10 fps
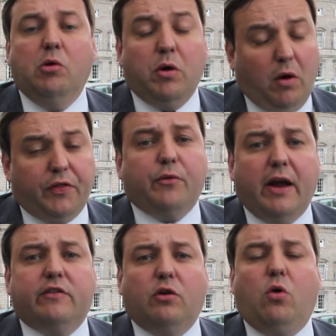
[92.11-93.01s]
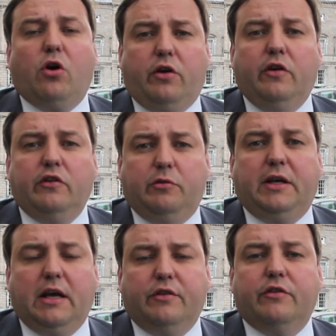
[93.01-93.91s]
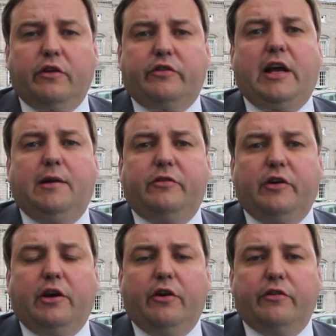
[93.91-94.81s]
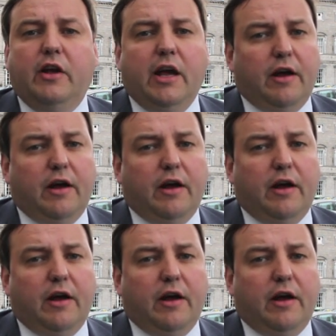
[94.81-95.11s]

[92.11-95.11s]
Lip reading: We want the right to work to be given to asylum seekers